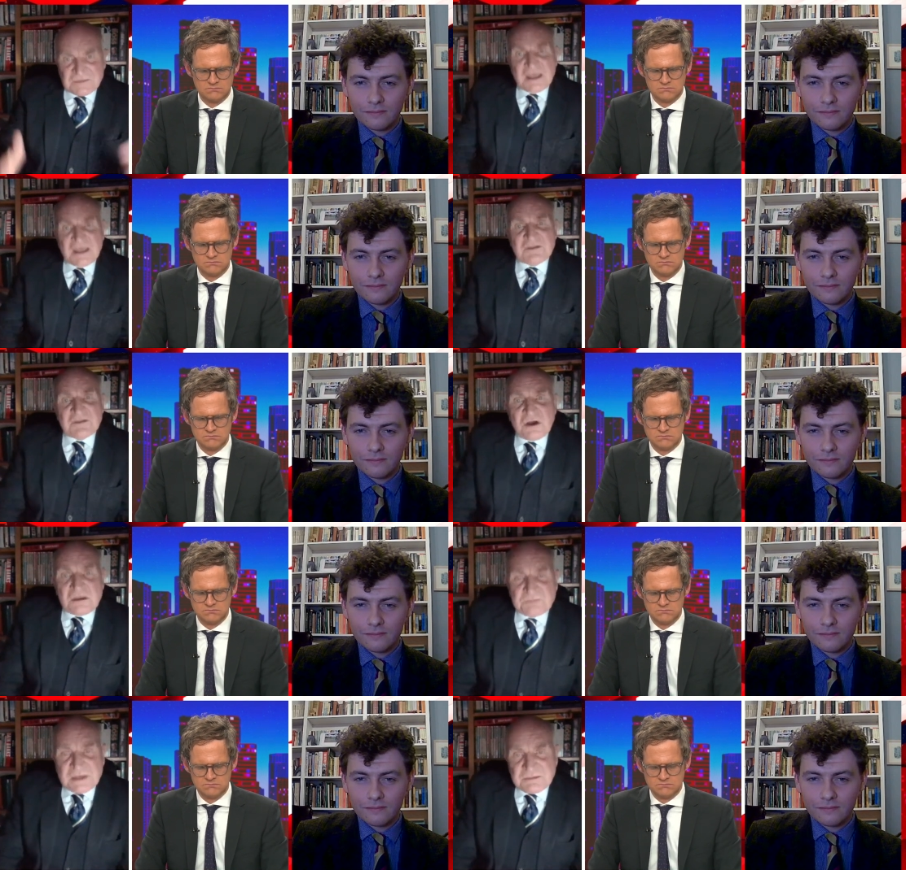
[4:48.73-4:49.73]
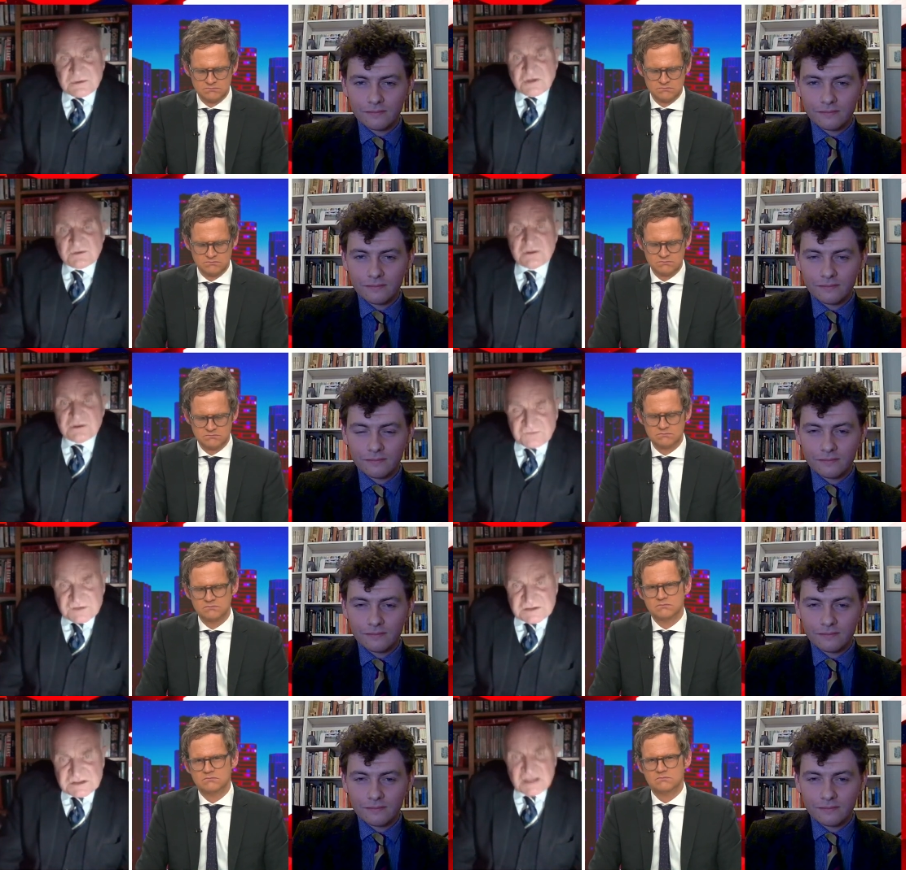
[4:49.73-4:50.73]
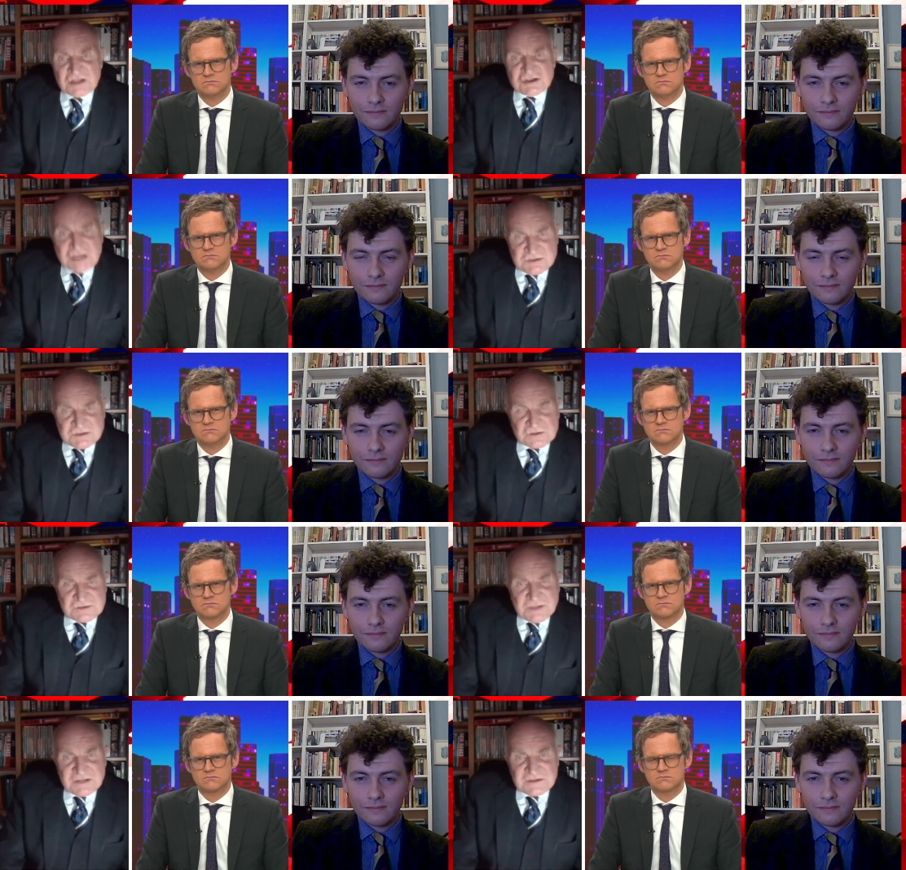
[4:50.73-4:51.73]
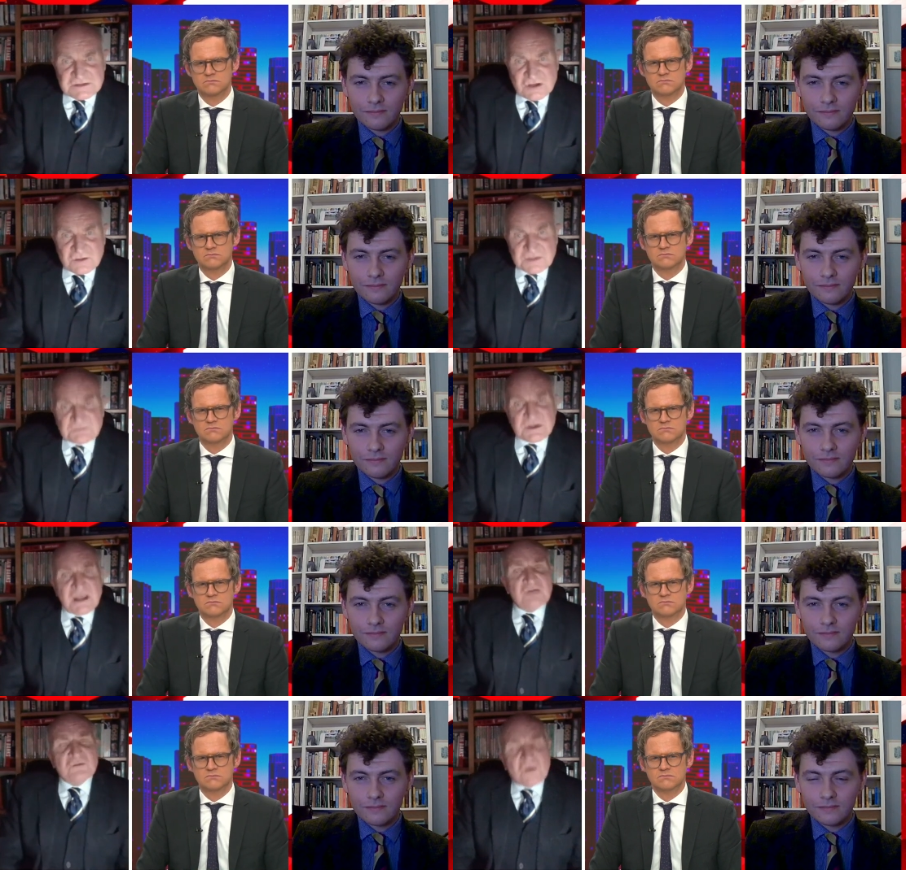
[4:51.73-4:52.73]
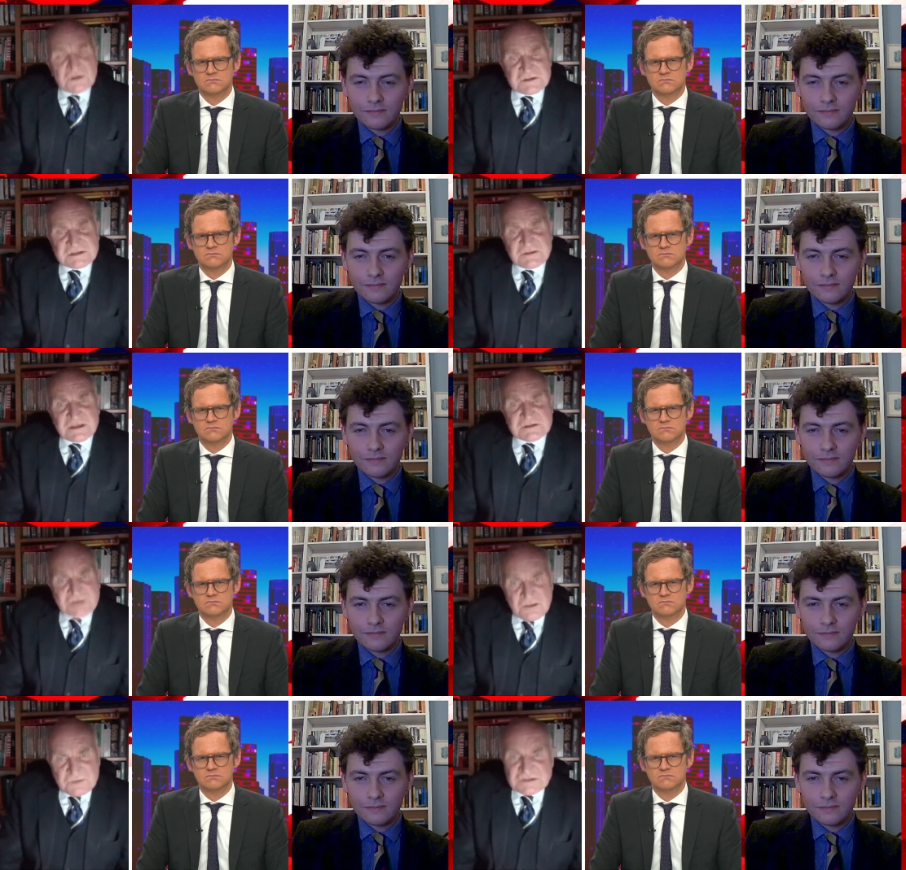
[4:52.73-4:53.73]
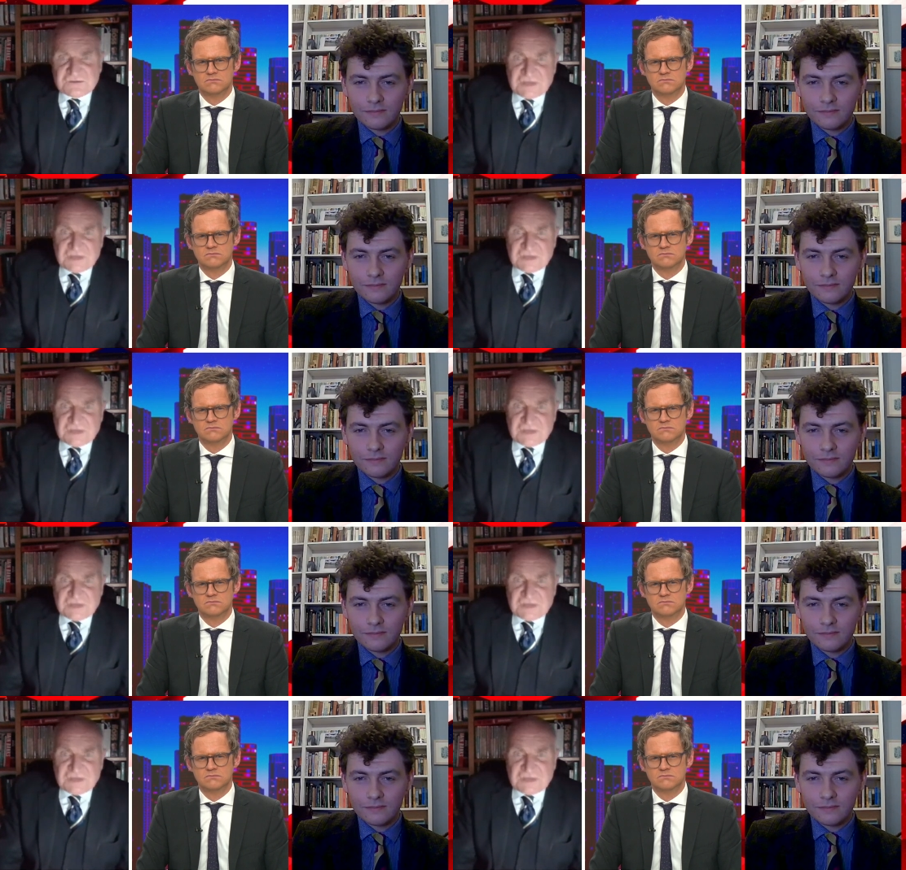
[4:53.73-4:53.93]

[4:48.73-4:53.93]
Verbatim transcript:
Speaker 1: And there are people who will look for this cheap shot to make this comment. But honestly, the examples you've